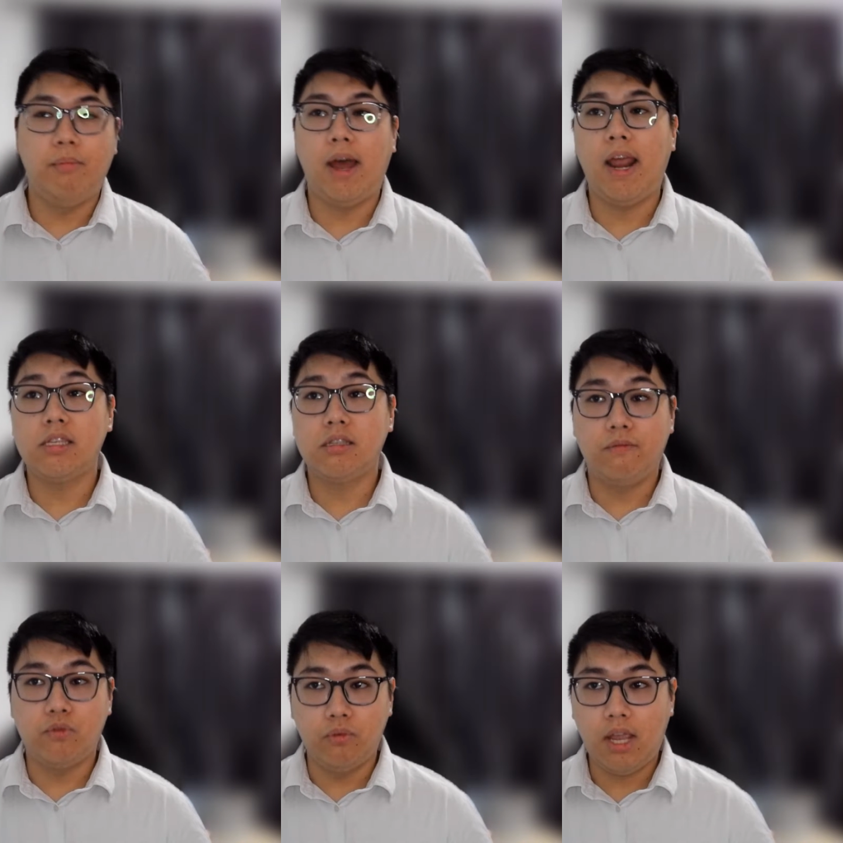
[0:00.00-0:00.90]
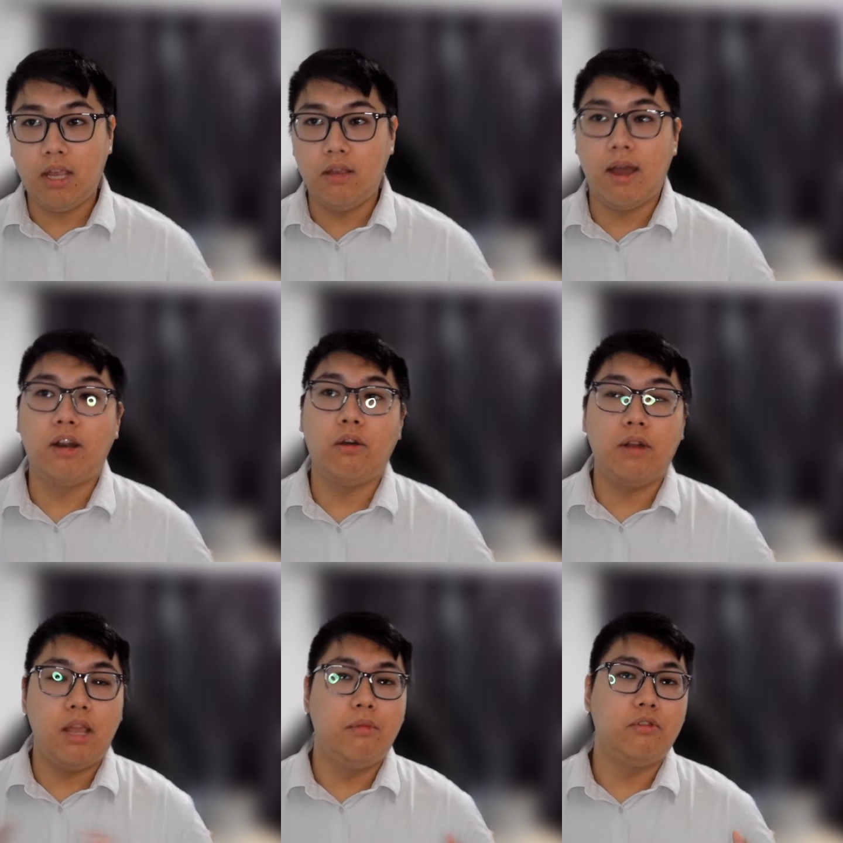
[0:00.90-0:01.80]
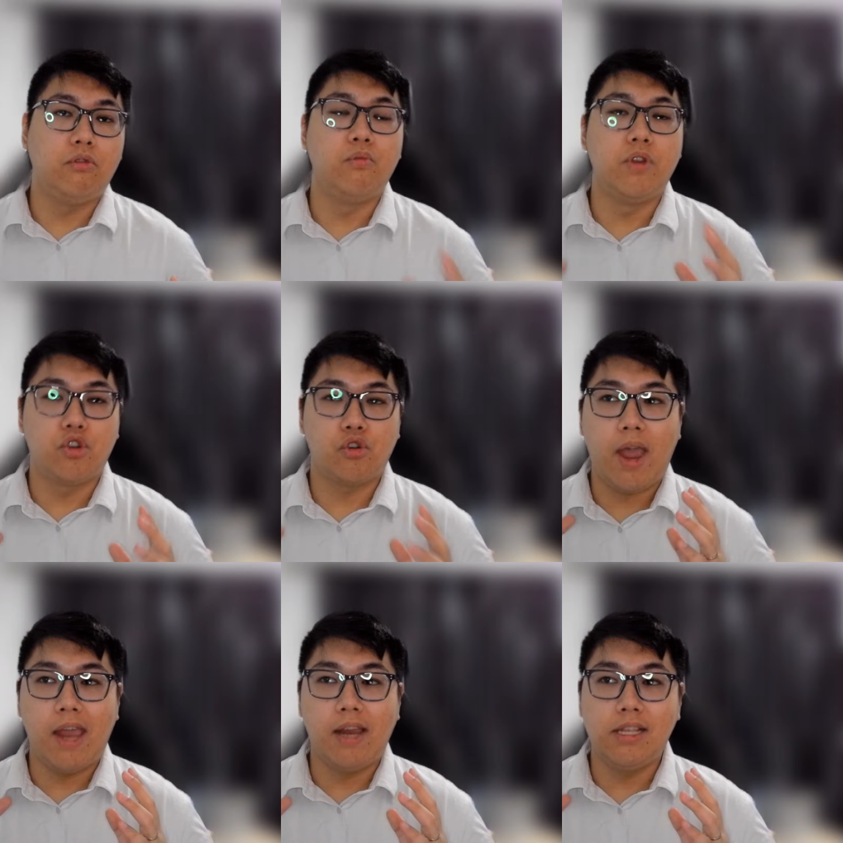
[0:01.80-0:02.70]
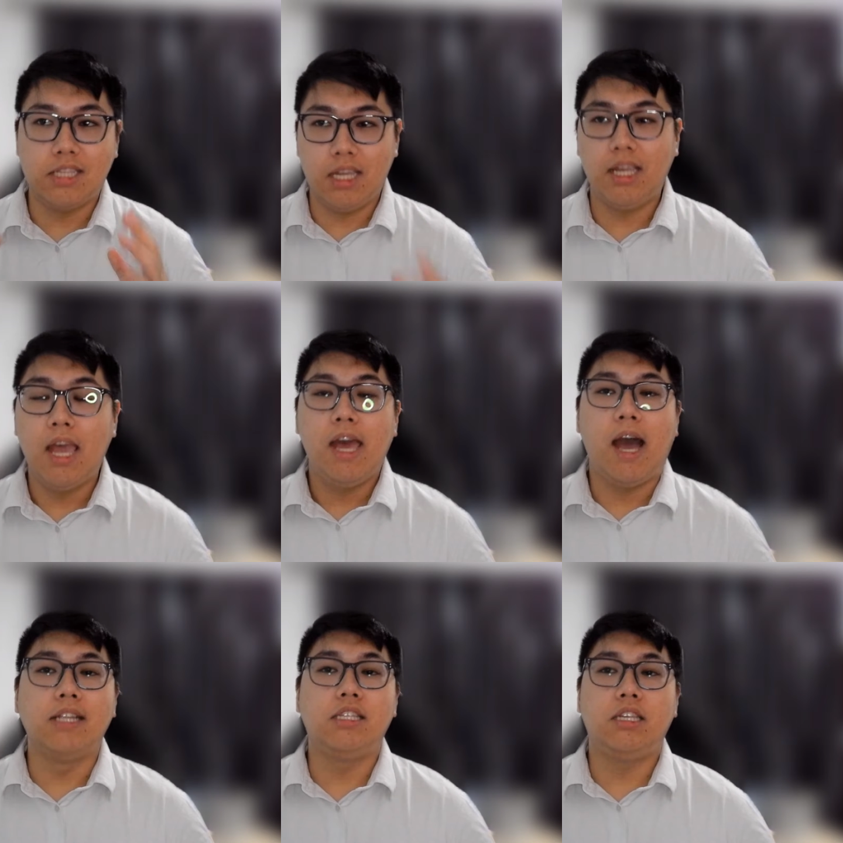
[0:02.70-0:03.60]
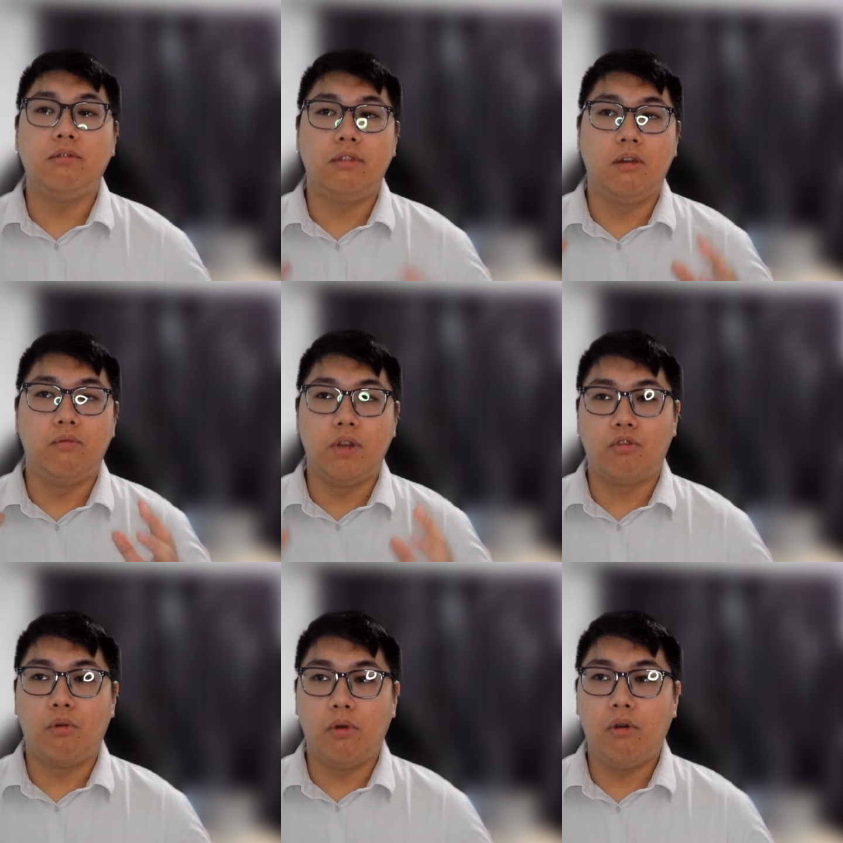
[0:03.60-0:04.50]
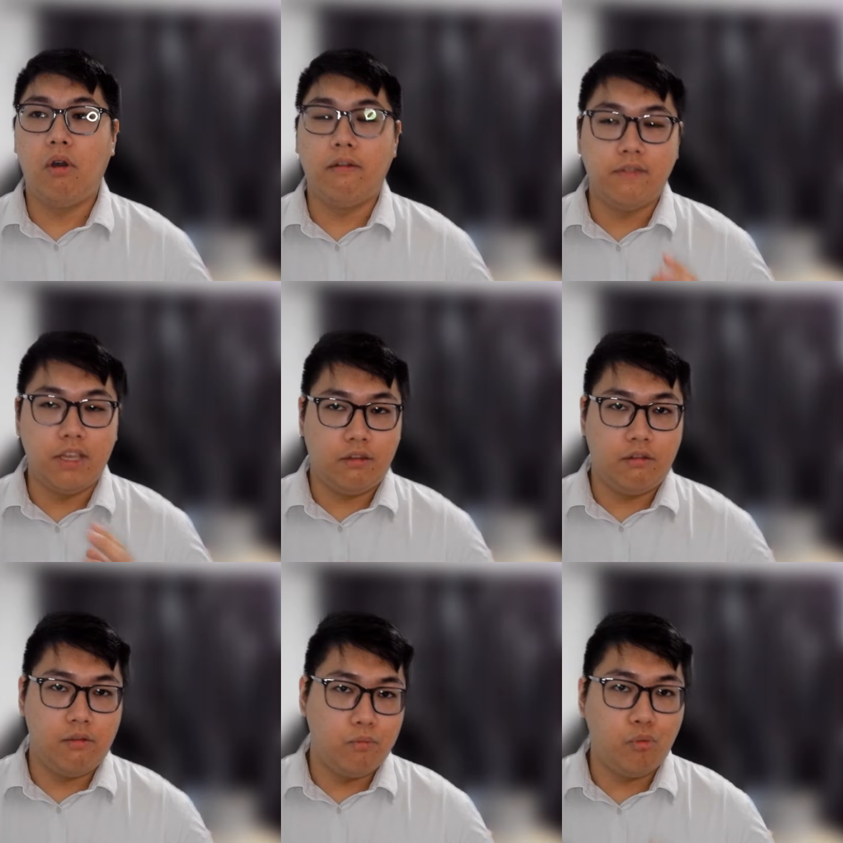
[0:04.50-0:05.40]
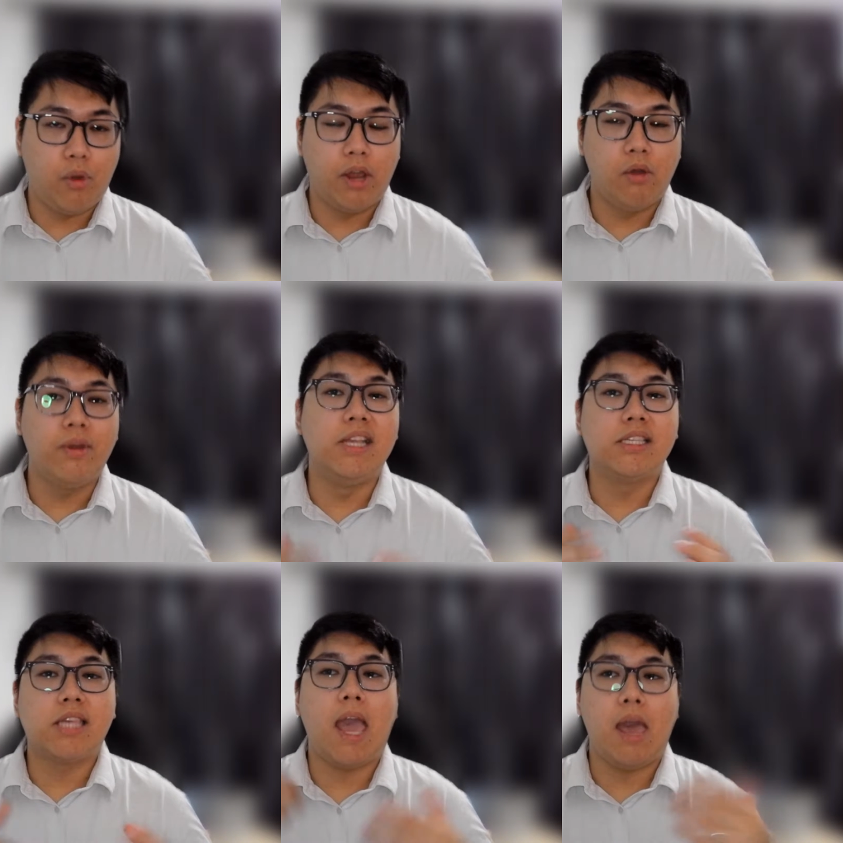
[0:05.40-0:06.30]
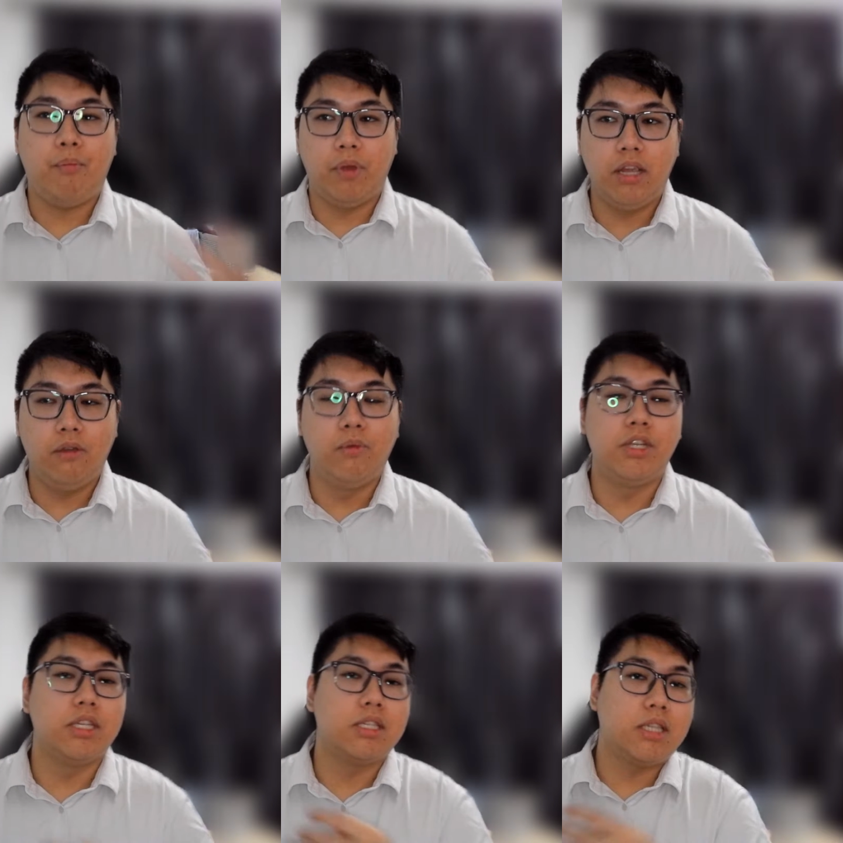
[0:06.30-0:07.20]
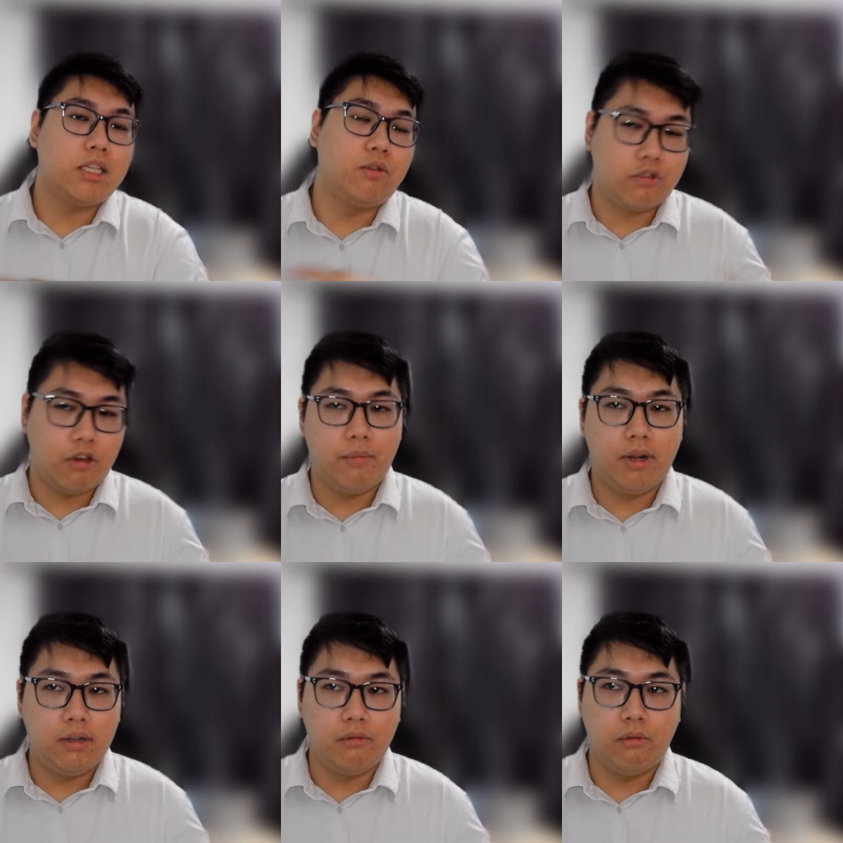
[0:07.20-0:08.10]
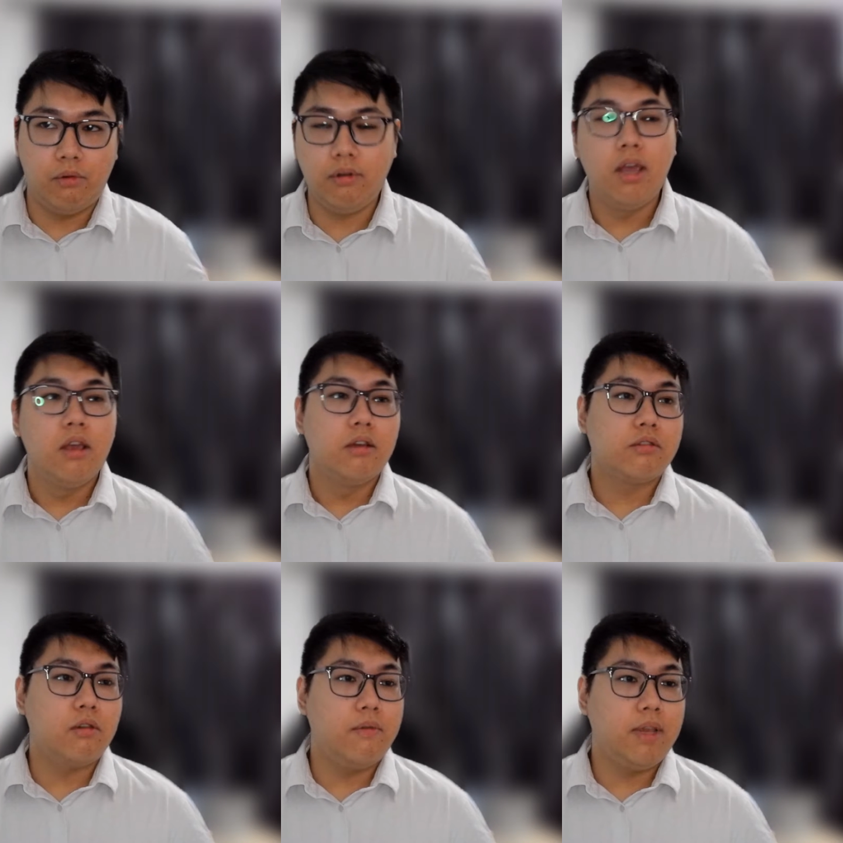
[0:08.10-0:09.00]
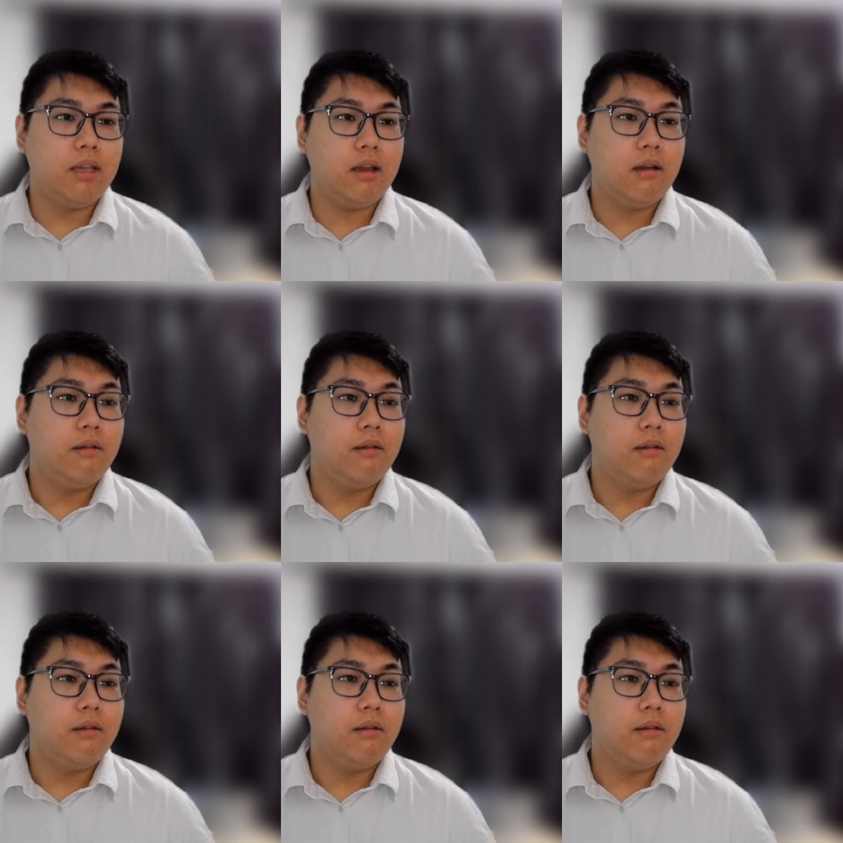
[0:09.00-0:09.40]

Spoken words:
But as of today, you are not able to withdraw anything until the withdrawal of Ethereum 2.0 is happening, which is 6 to 12 months down the road. So over here